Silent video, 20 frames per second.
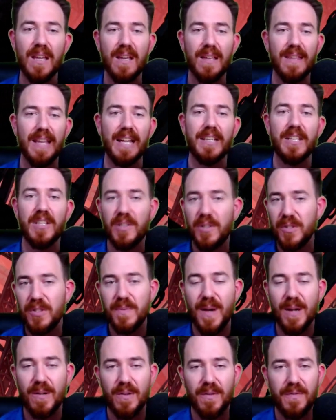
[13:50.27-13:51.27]
That concludes
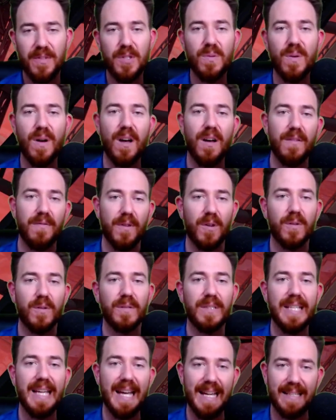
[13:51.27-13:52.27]
my review of
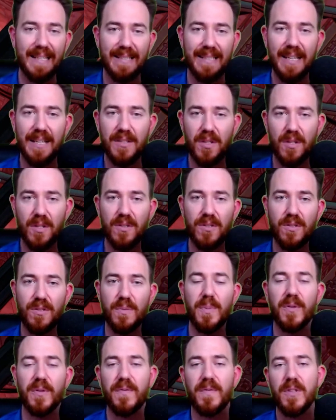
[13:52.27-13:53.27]
Early Access
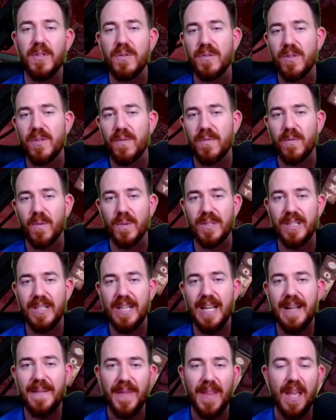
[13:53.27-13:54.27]
Superfuse for
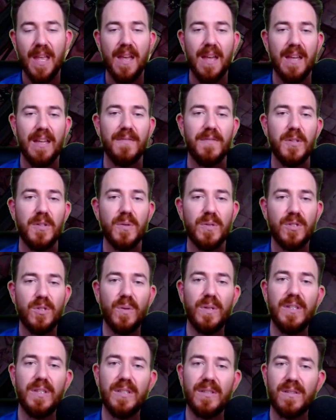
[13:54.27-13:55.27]
today. If you
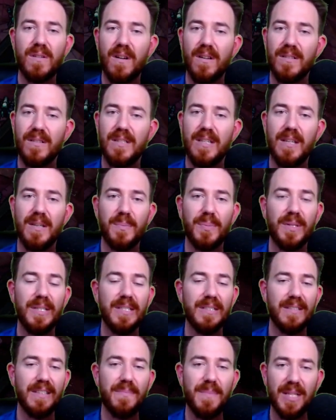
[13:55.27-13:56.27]
enjoyed this content,
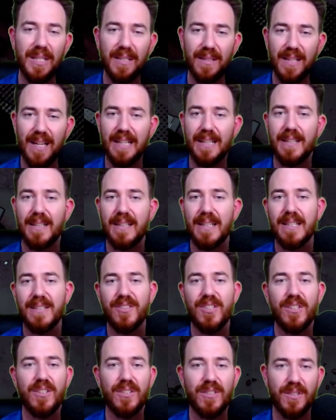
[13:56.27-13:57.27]
please leave me a like,
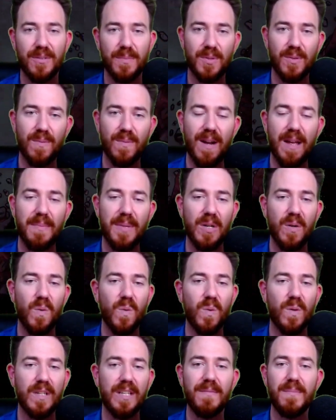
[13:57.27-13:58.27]
consider subscribing,
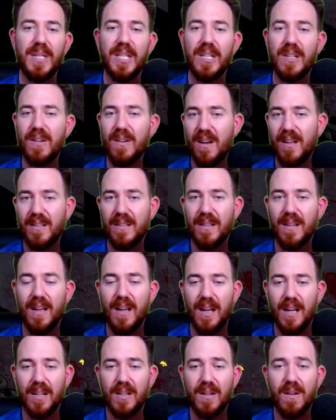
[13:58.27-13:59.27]
or give me
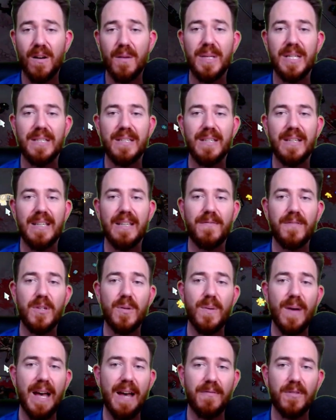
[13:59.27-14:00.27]
a comment if you
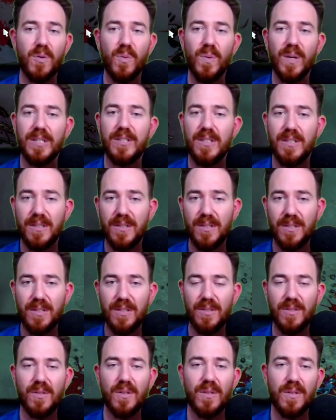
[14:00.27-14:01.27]
have questions,
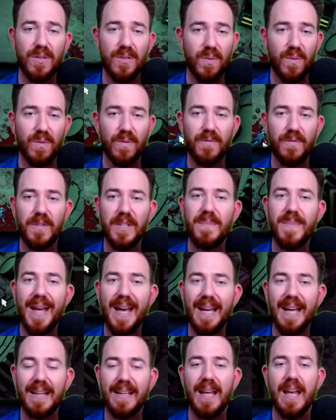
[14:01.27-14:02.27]
concerns, or
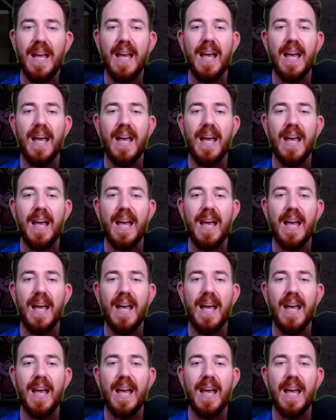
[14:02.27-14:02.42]
feedback.